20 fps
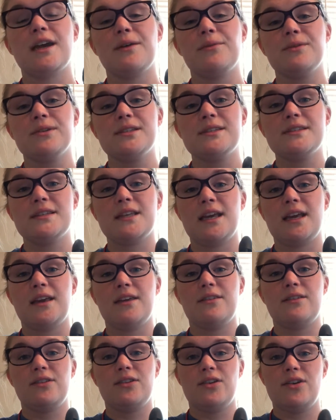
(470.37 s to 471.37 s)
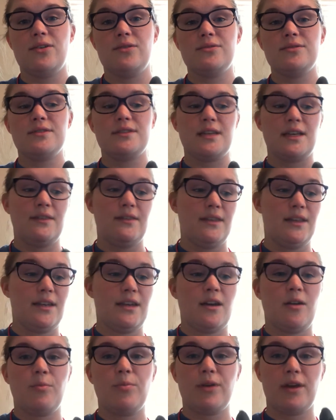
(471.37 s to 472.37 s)
will say the notes and then
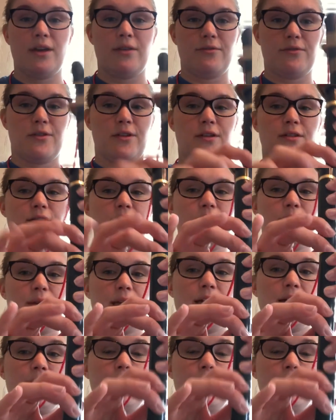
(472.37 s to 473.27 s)
I'll play it for you. Here we go.